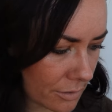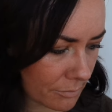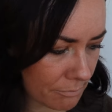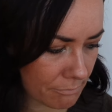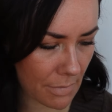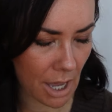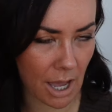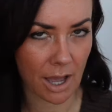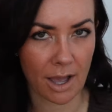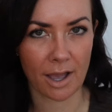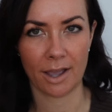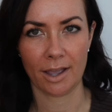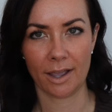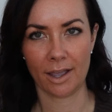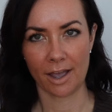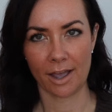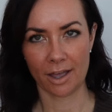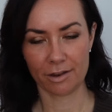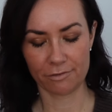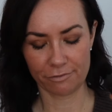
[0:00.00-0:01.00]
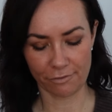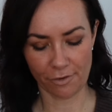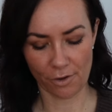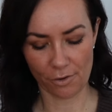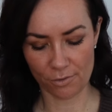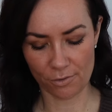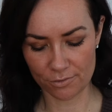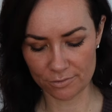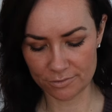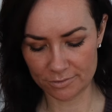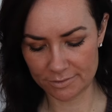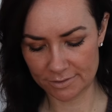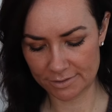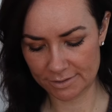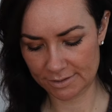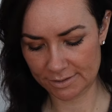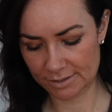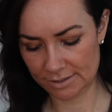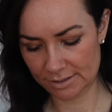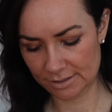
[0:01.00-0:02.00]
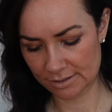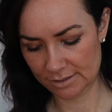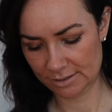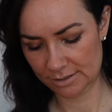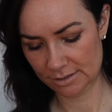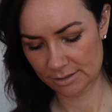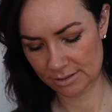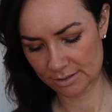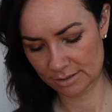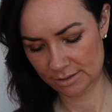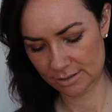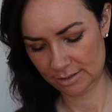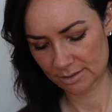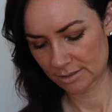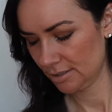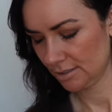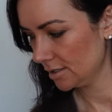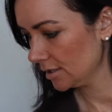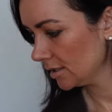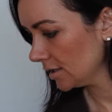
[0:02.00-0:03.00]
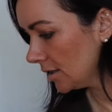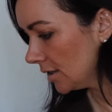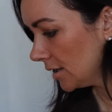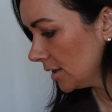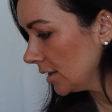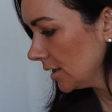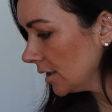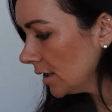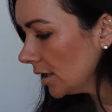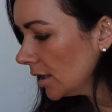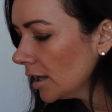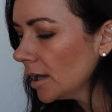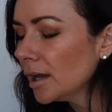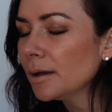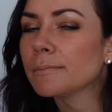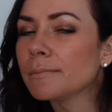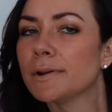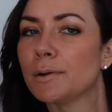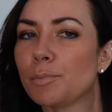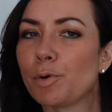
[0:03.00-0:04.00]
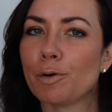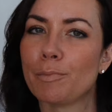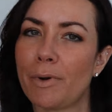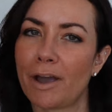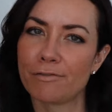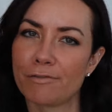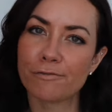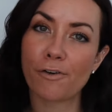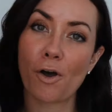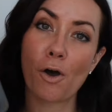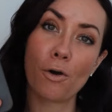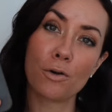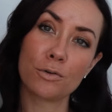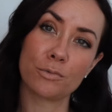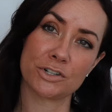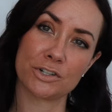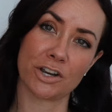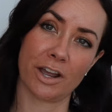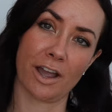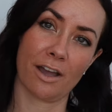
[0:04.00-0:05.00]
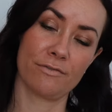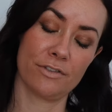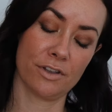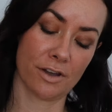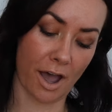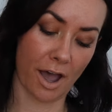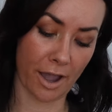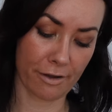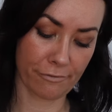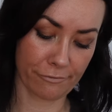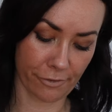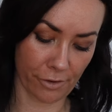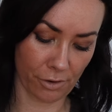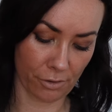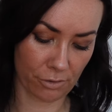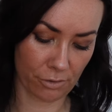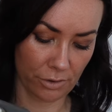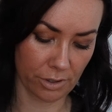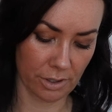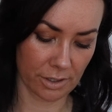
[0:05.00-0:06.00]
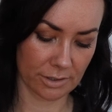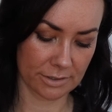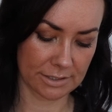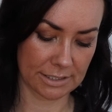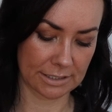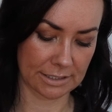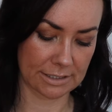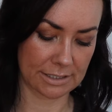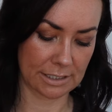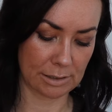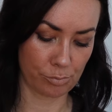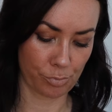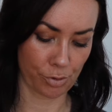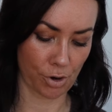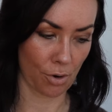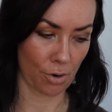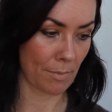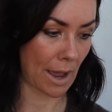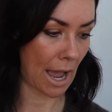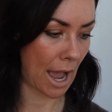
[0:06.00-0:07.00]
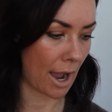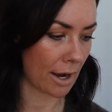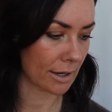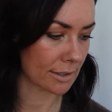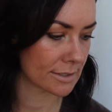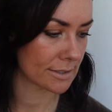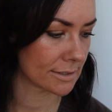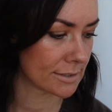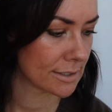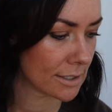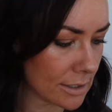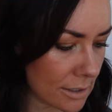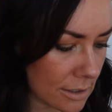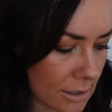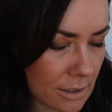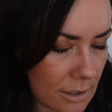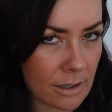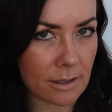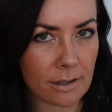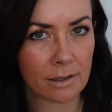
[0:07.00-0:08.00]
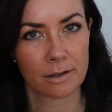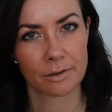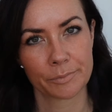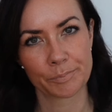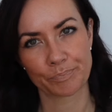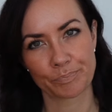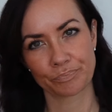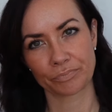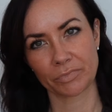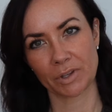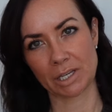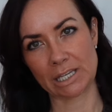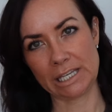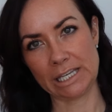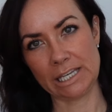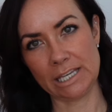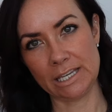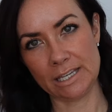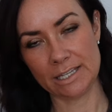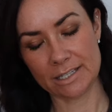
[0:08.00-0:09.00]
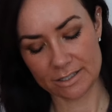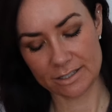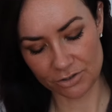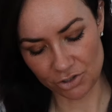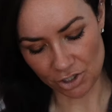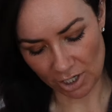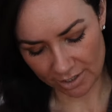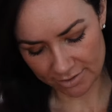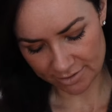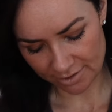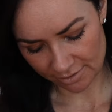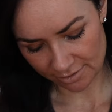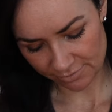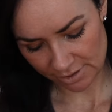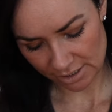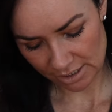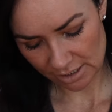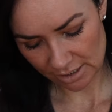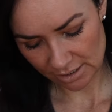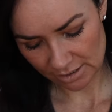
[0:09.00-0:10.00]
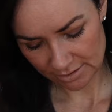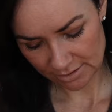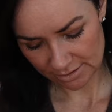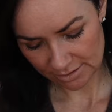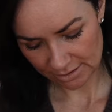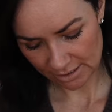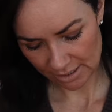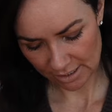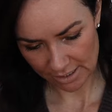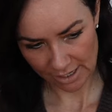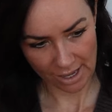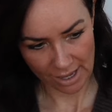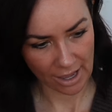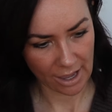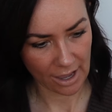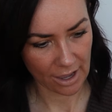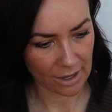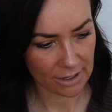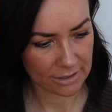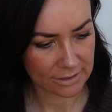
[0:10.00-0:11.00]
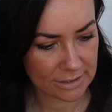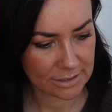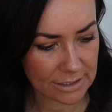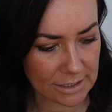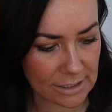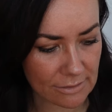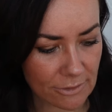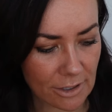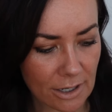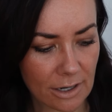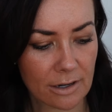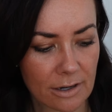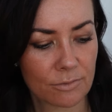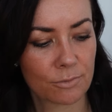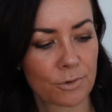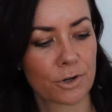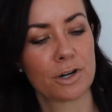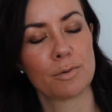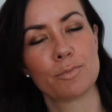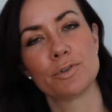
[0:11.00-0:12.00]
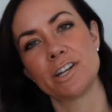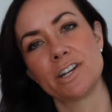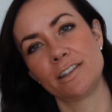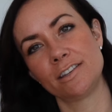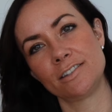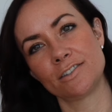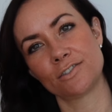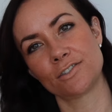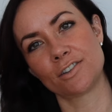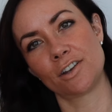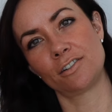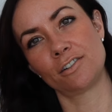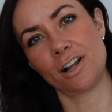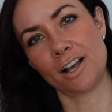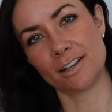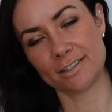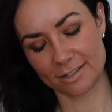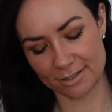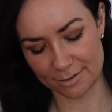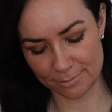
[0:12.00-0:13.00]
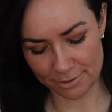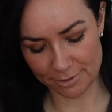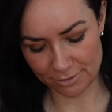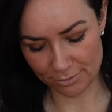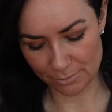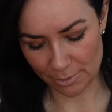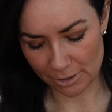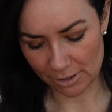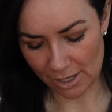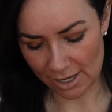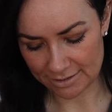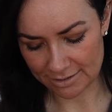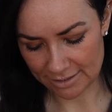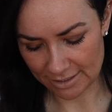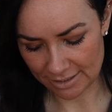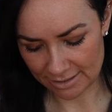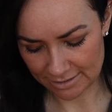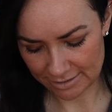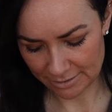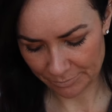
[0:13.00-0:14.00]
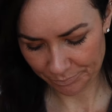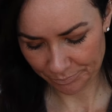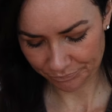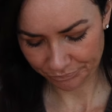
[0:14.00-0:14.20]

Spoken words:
my headphones, I'm going to put my phone, which I have the iPhone 16 Pro Max, keys, giant set of keys, and even, we're going to pretend these are sunglasses, but these are my glasses.